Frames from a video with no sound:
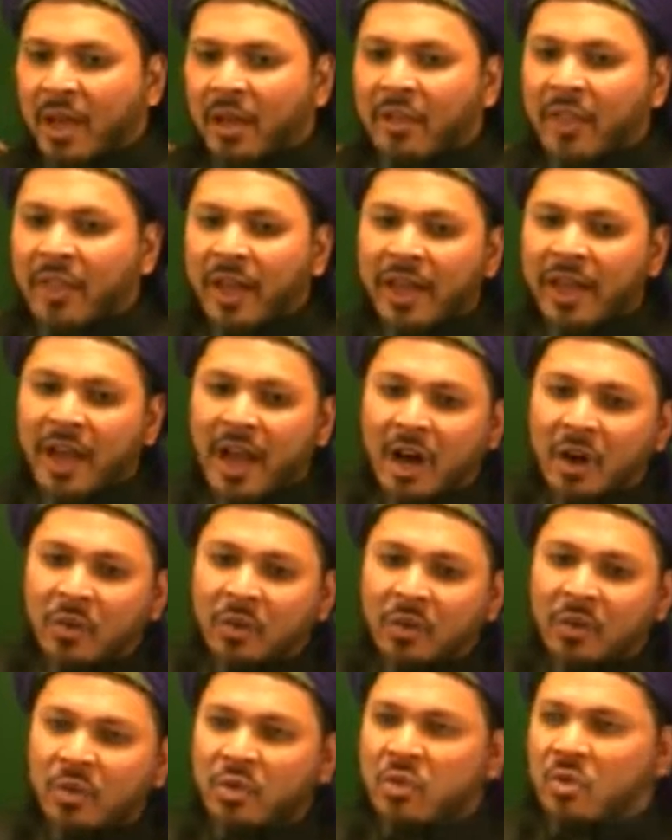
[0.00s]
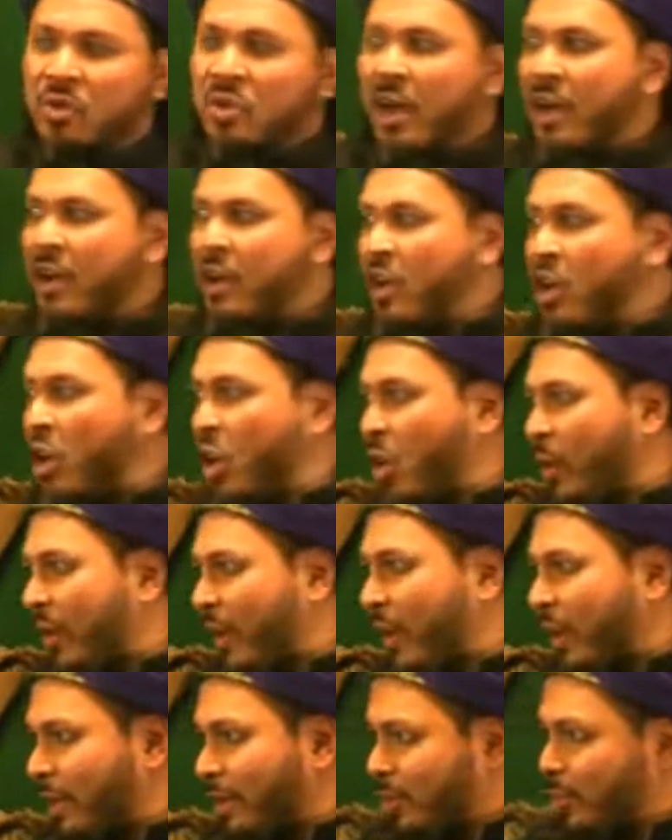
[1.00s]
then now you start
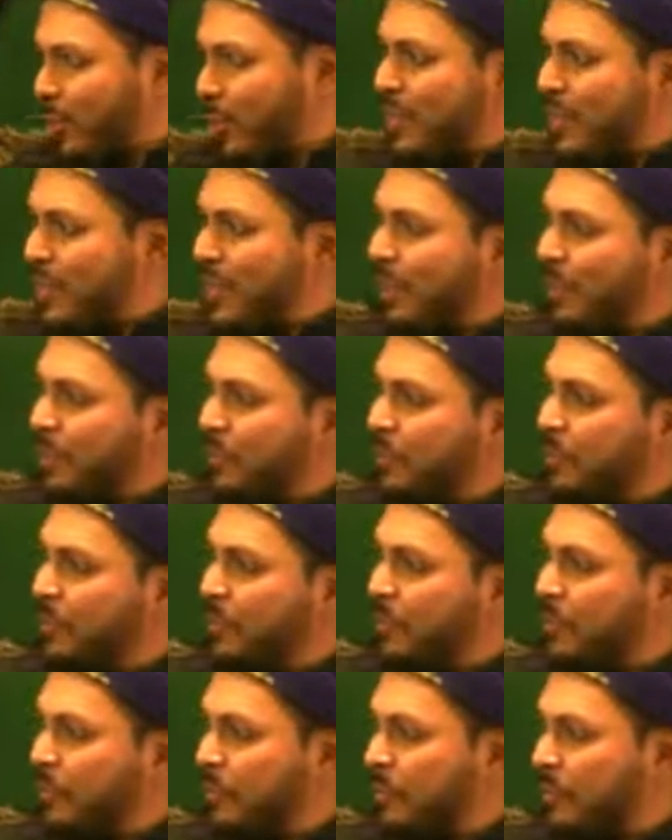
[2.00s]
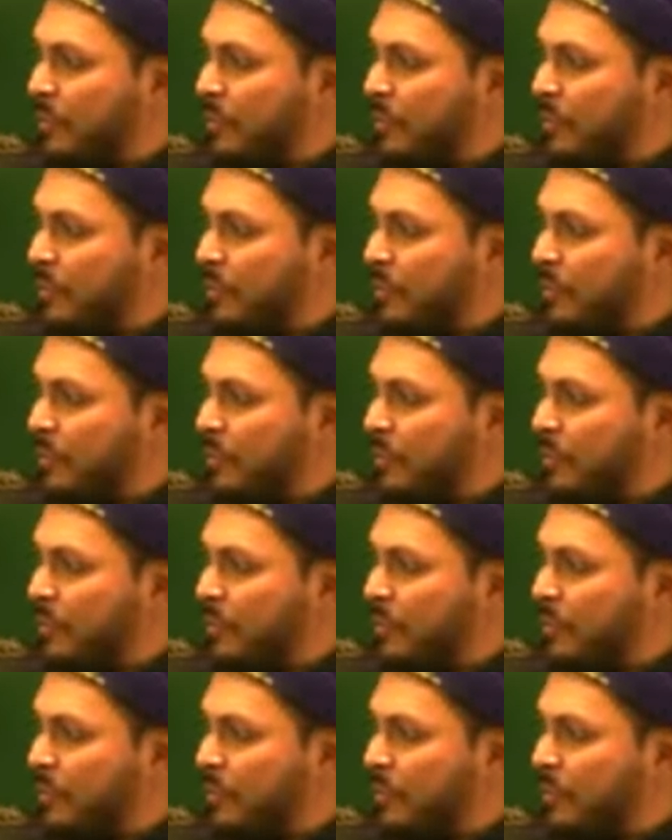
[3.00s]
knowing yourself.